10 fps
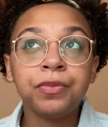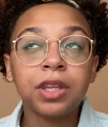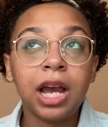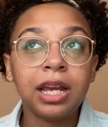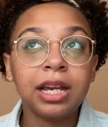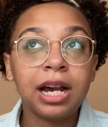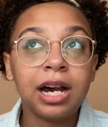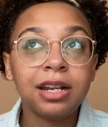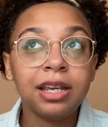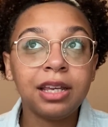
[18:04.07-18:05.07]
I
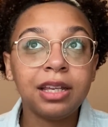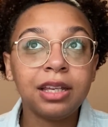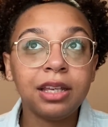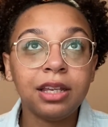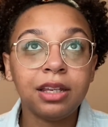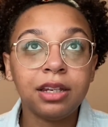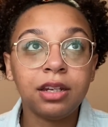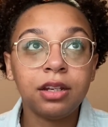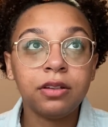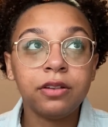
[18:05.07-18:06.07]
got it
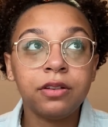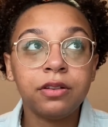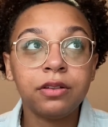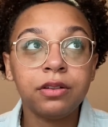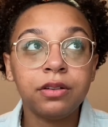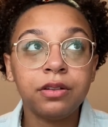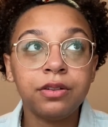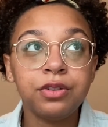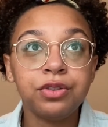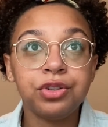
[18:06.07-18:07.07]
in
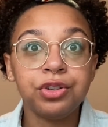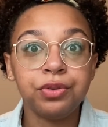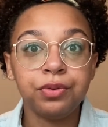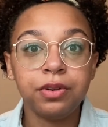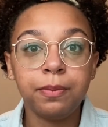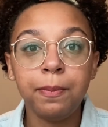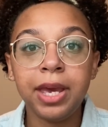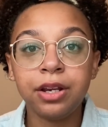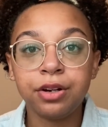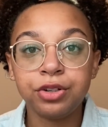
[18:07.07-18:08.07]
June,
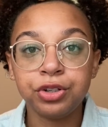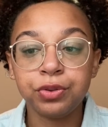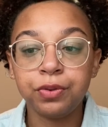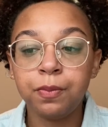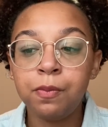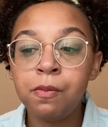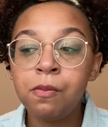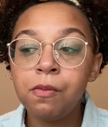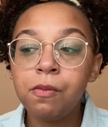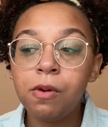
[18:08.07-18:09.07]
May or June.
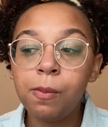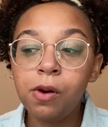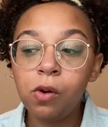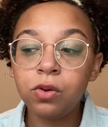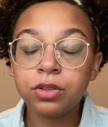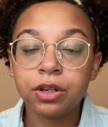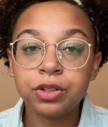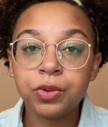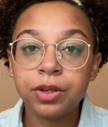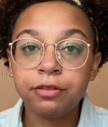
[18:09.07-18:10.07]
I'm gonna hold on
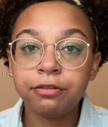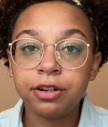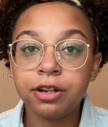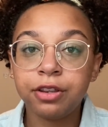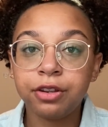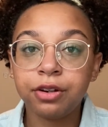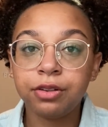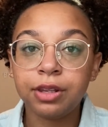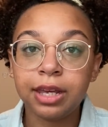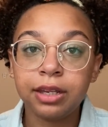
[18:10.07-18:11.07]
to it for another
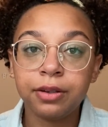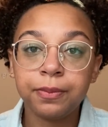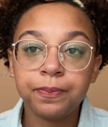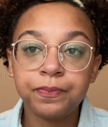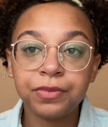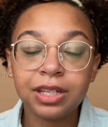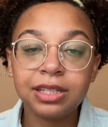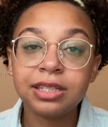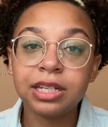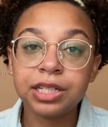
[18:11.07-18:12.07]
like
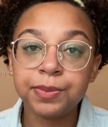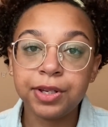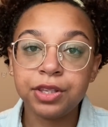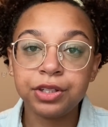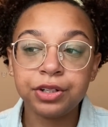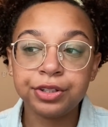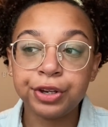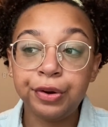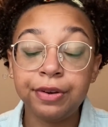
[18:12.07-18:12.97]
6 months or so.